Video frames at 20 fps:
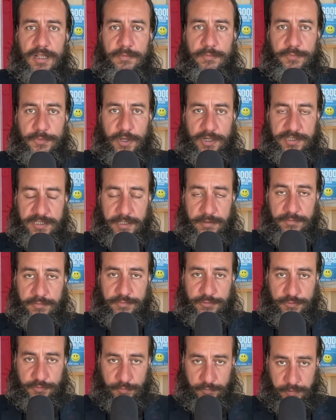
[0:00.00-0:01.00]
there's a
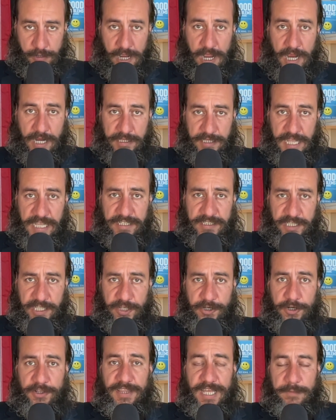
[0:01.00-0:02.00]
high
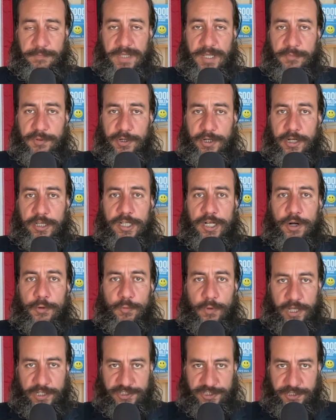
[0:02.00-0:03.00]
likelihood that people are going to
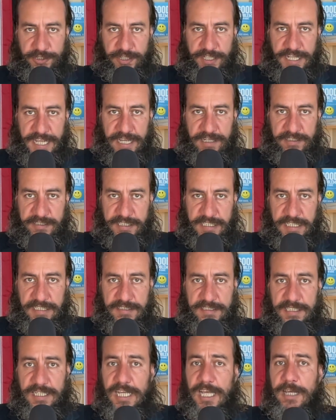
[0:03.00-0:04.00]
rush to the
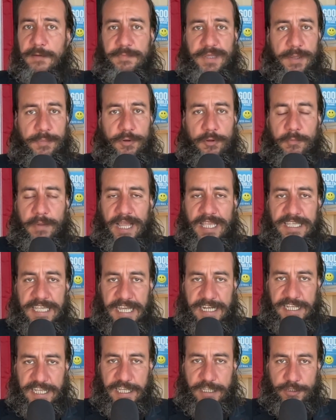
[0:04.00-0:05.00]
exits. People might
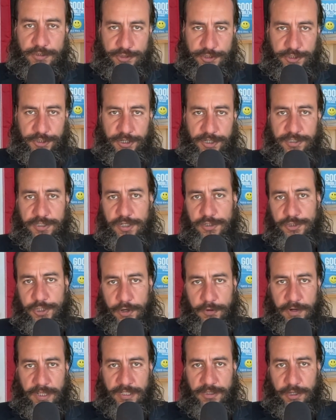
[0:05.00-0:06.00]
get injured
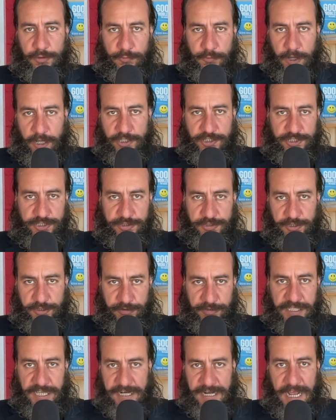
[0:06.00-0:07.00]
during the rush
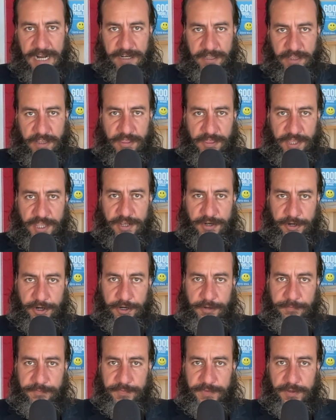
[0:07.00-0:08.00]
to get out of the
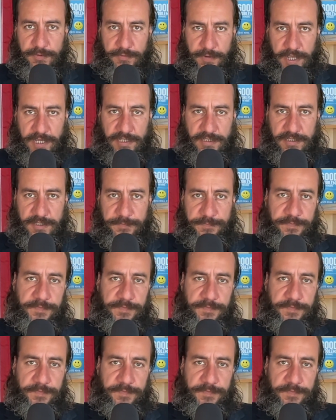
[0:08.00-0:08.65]
theater, right?